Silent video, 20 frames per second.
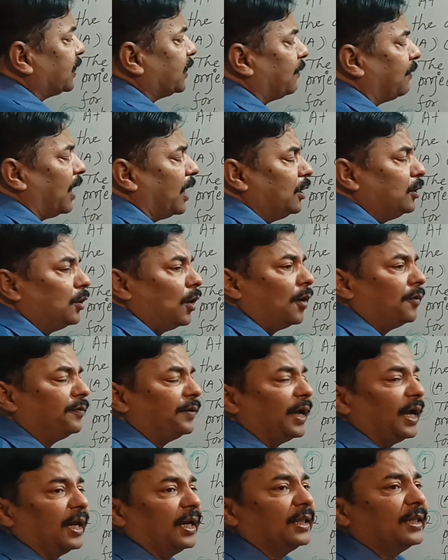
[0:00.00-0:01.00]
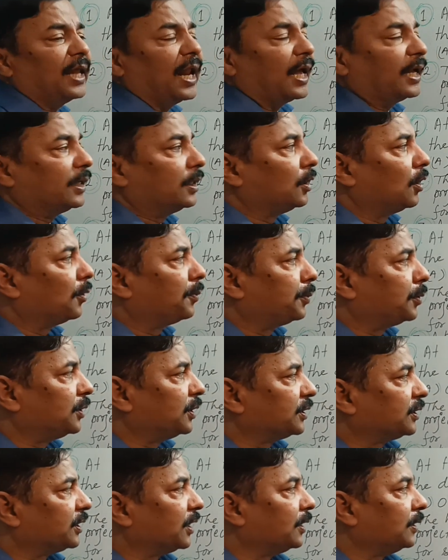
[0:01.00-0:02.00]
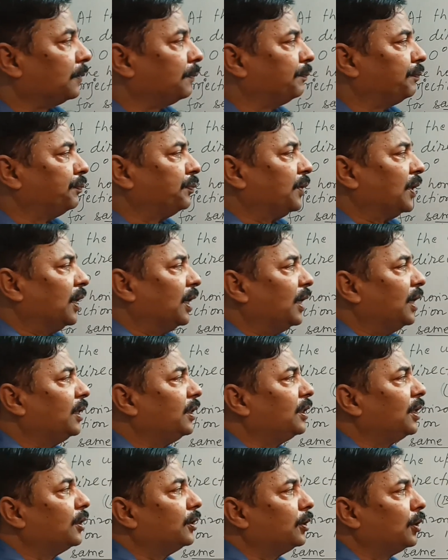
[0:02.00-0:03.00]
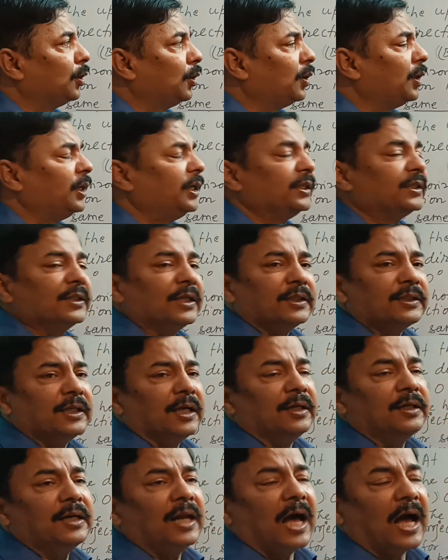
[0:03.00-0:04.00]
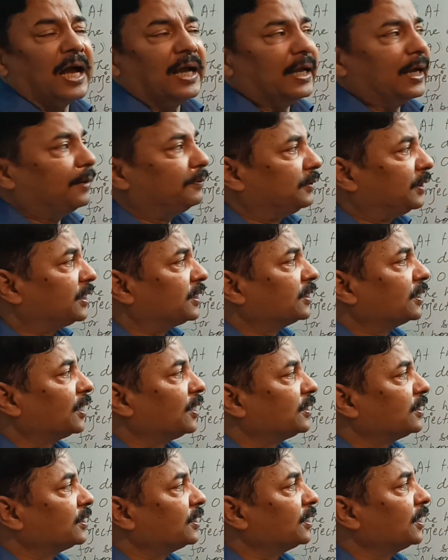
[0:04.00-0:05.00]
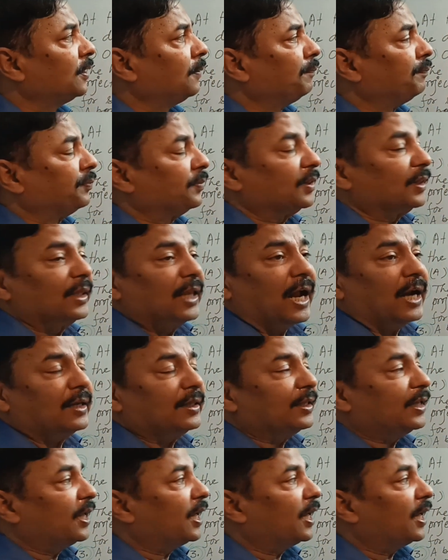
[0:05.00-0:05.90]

is the value of another angle of projection? In the theory discussion, I have discussed that